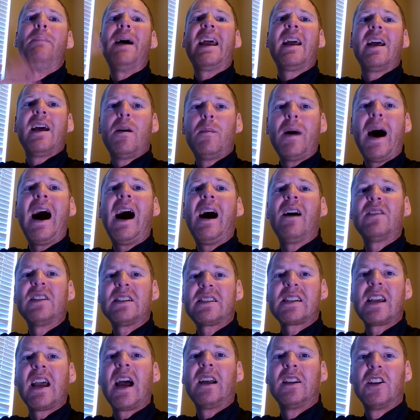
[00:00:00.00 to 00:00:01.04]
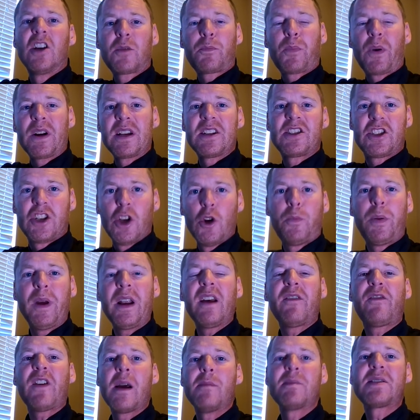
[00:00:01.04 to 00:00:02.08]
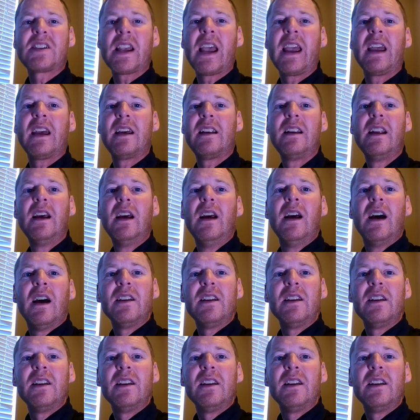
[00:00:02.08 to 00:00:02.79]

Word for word: Bam, obviously I look pretty stupid if I'm saying,